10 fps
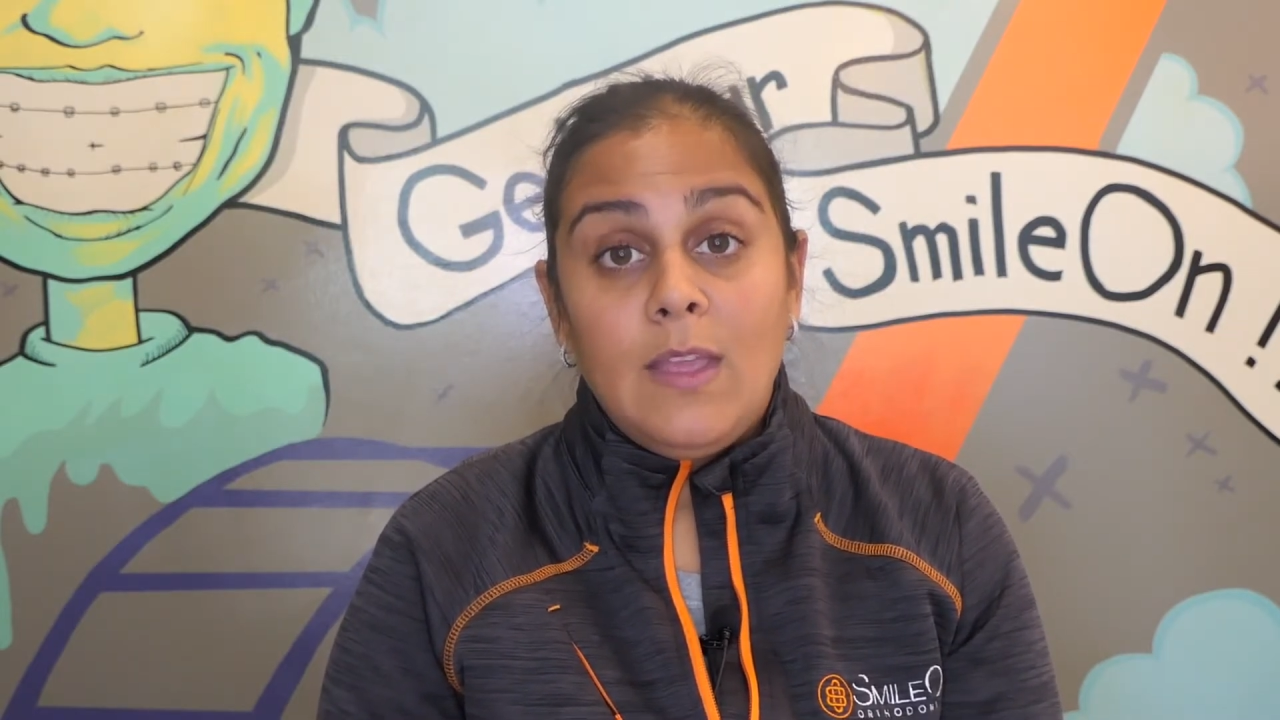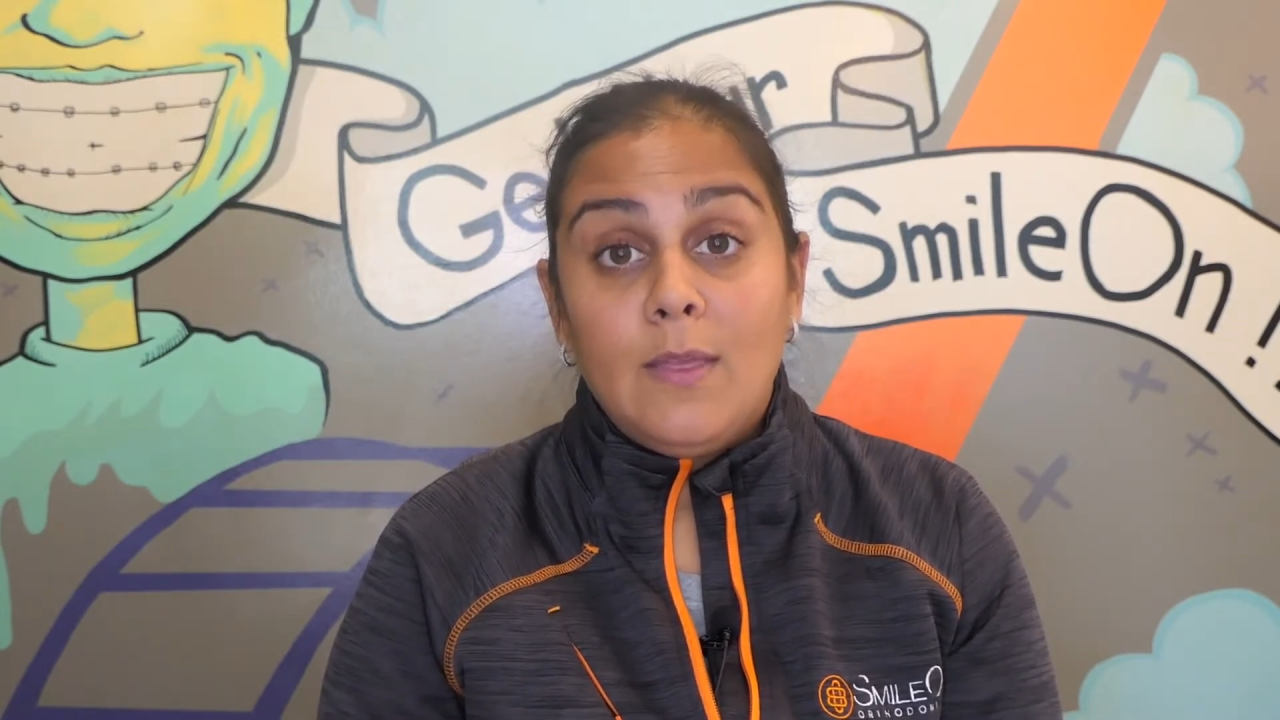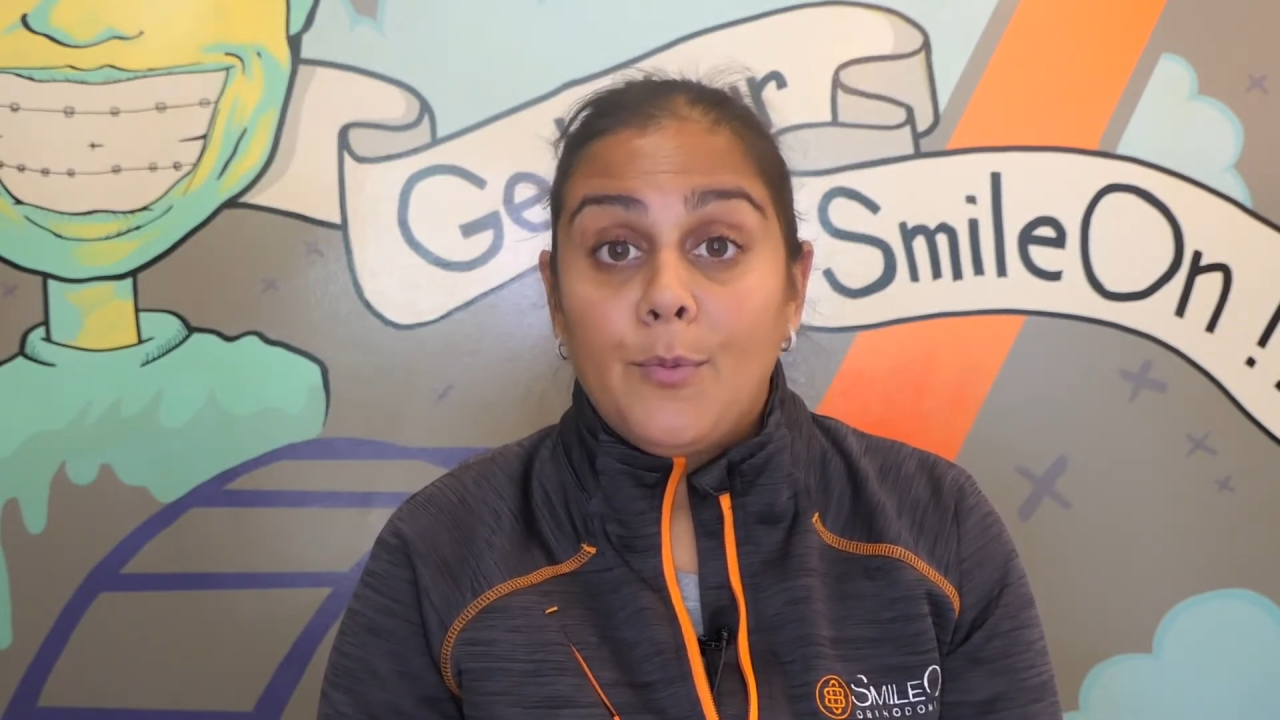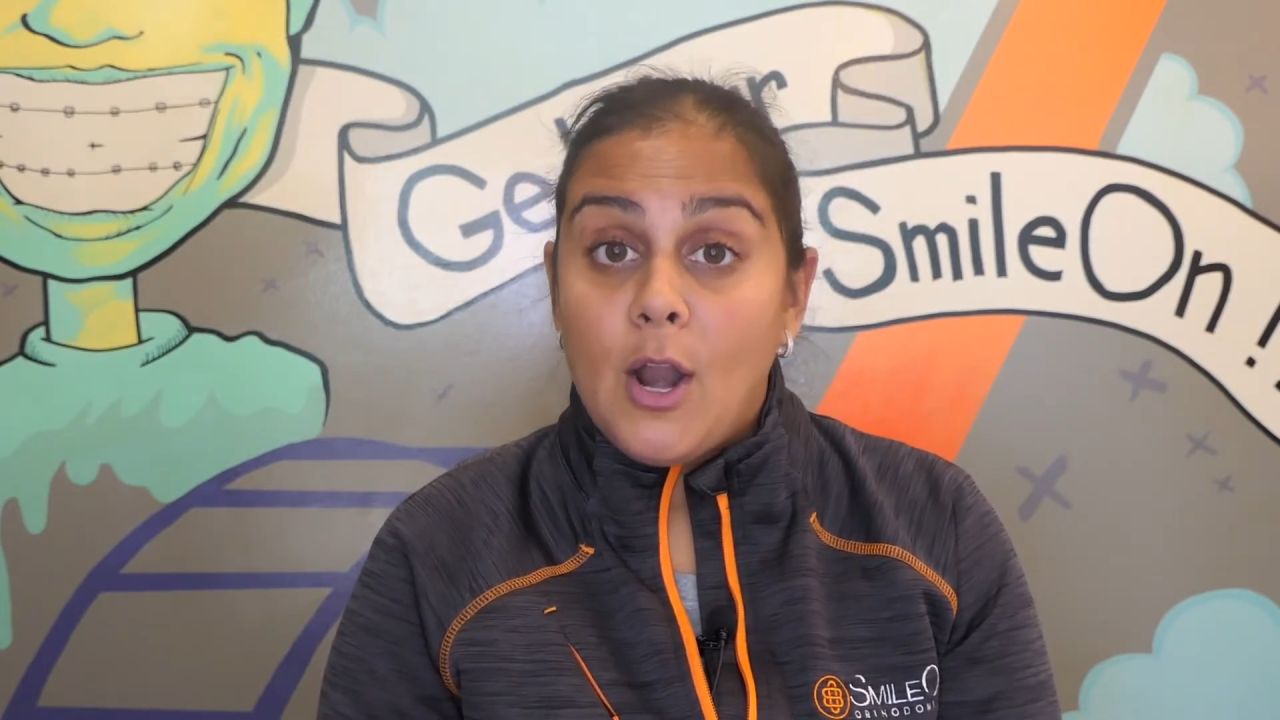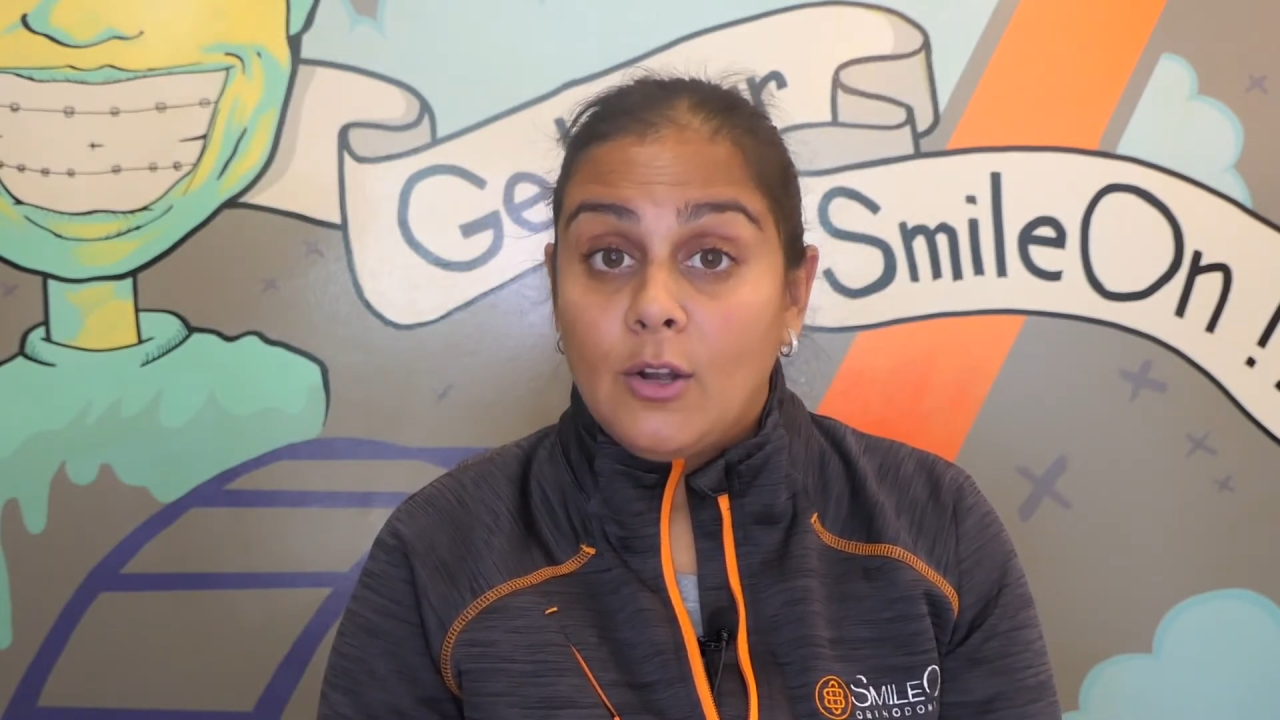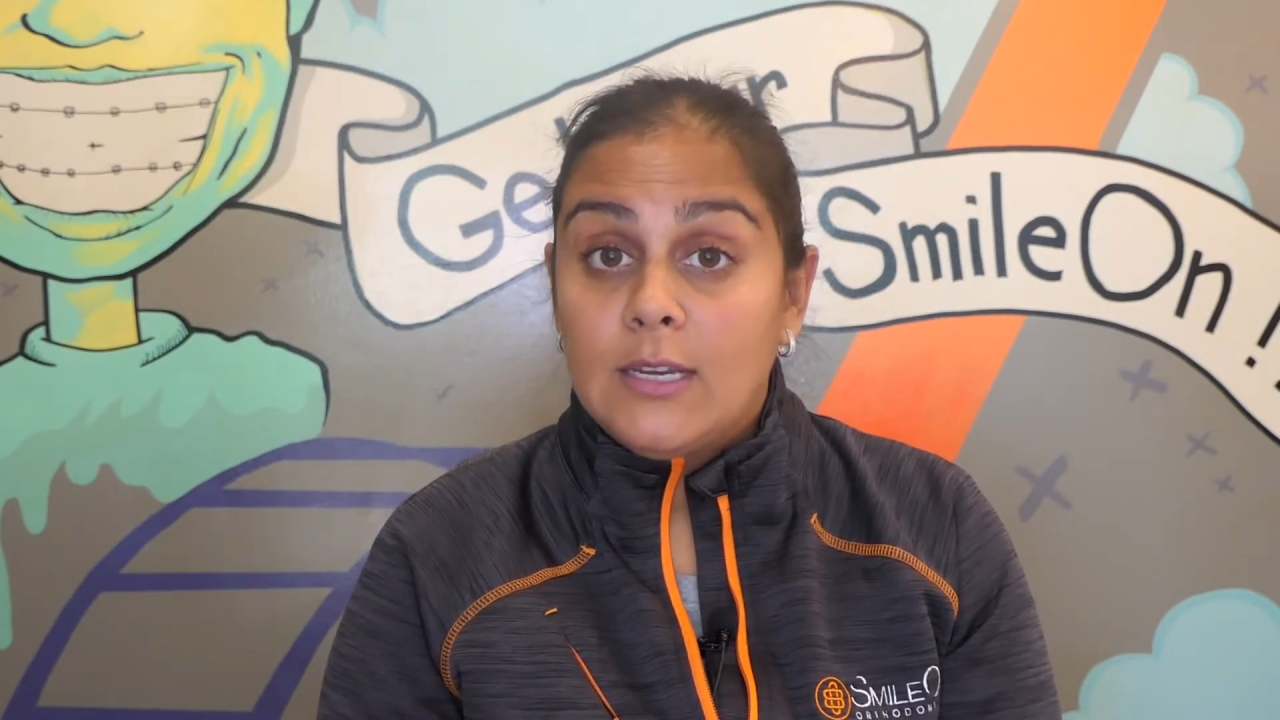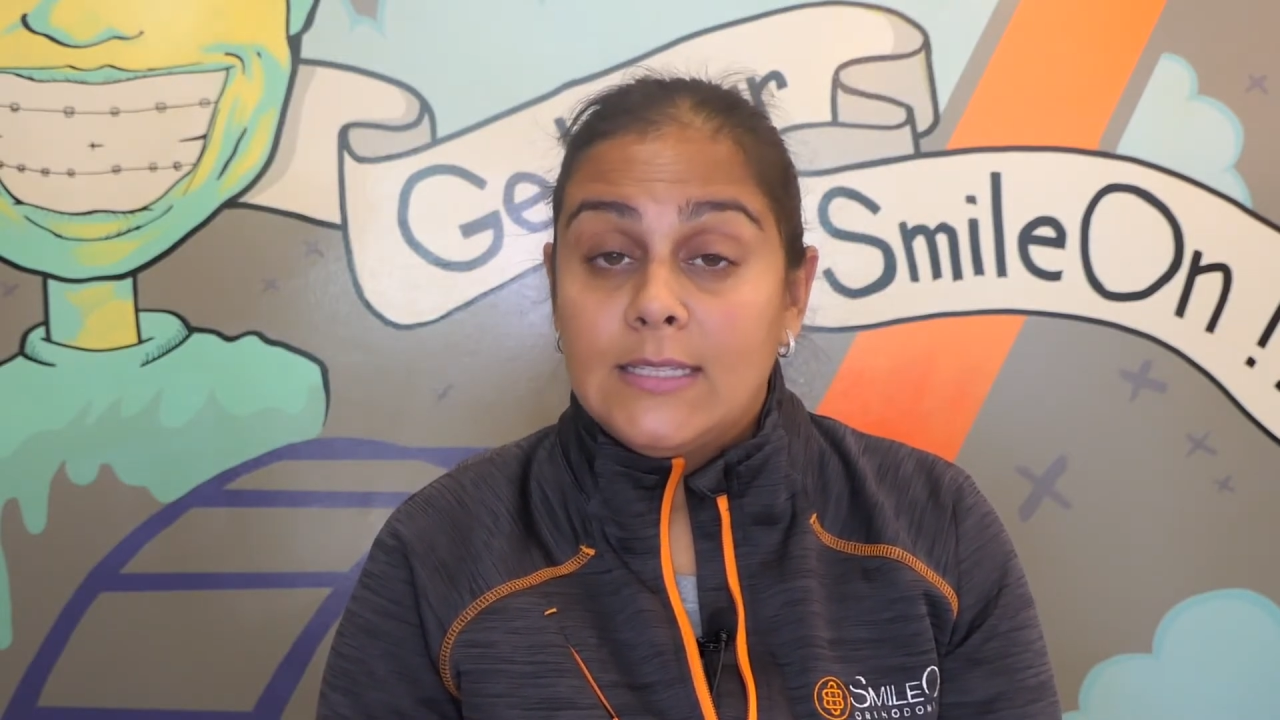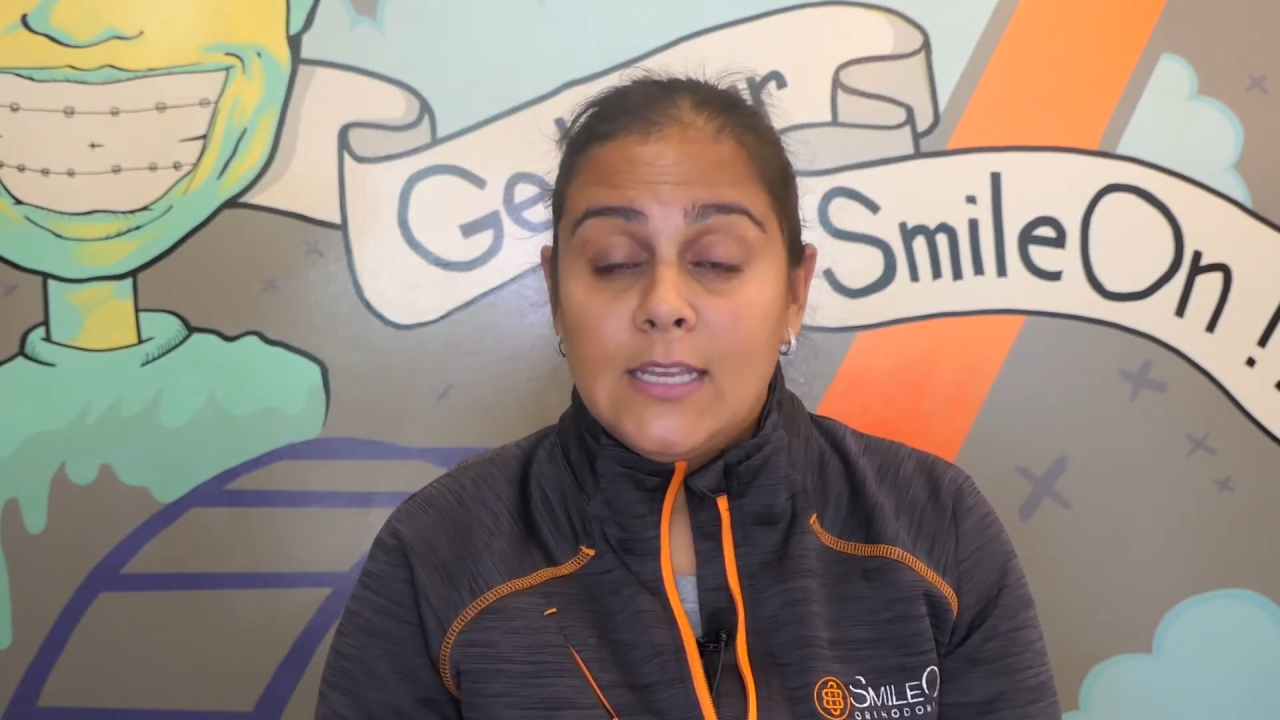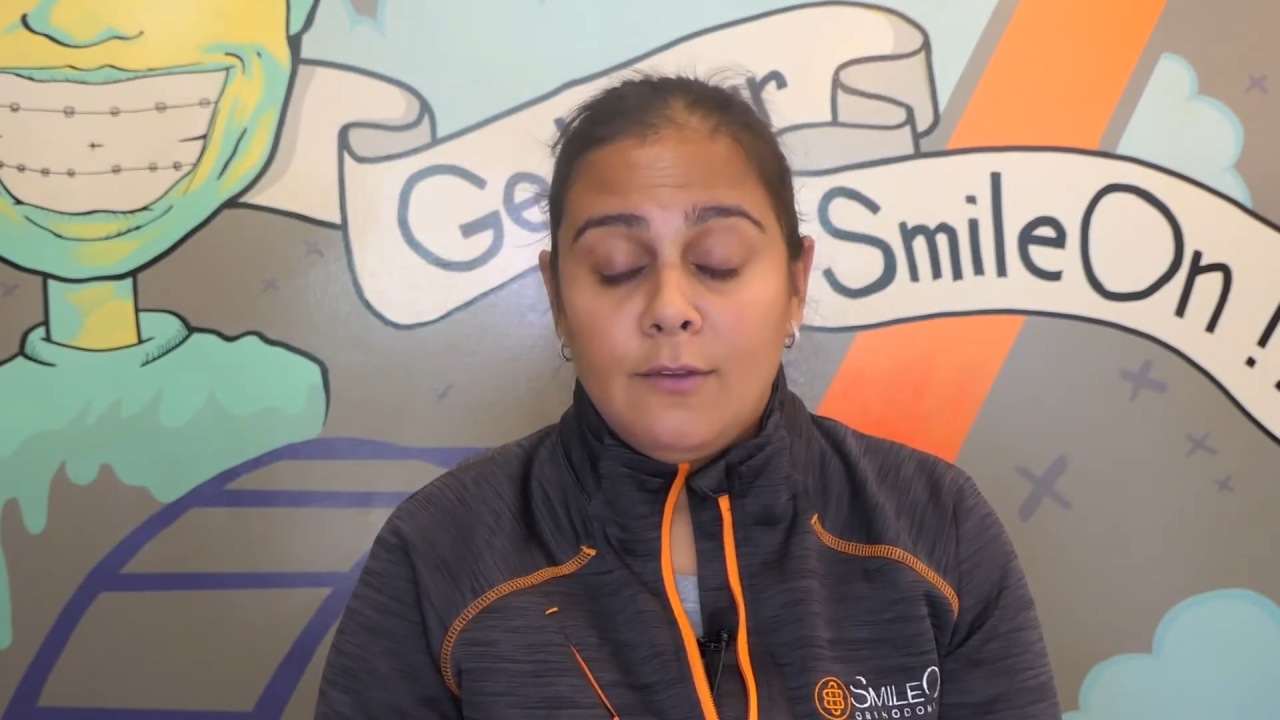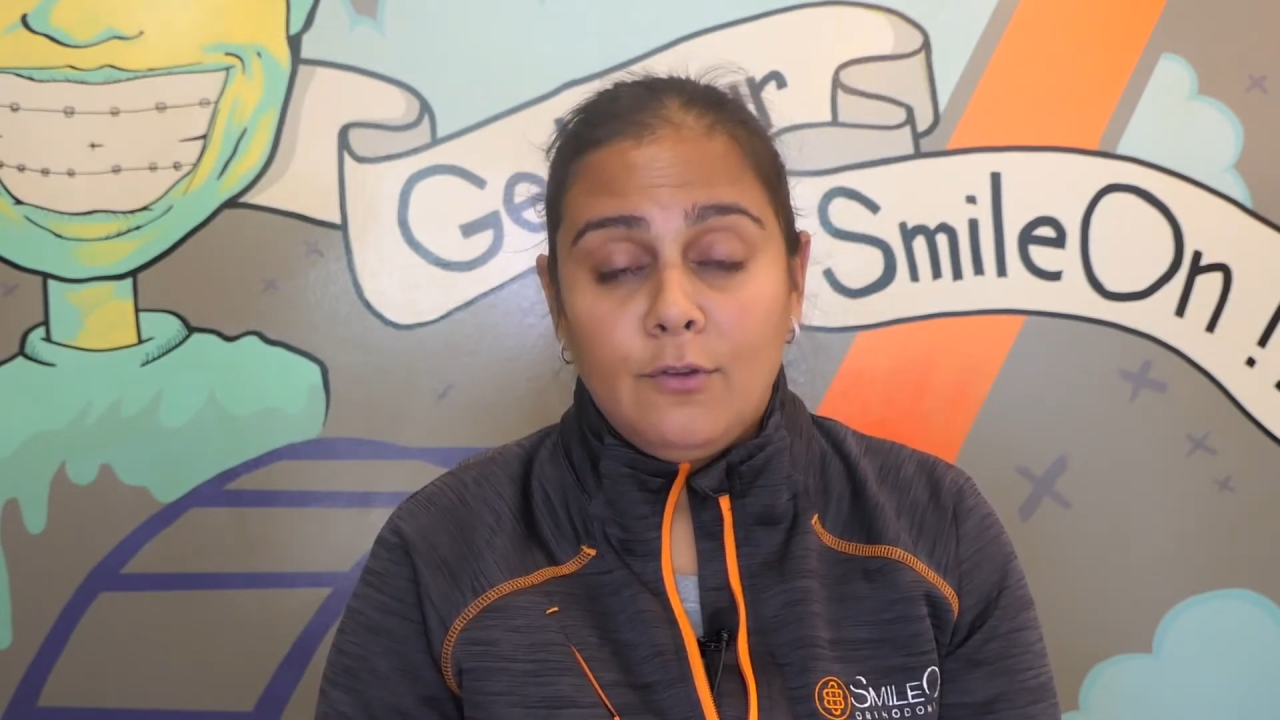in the progress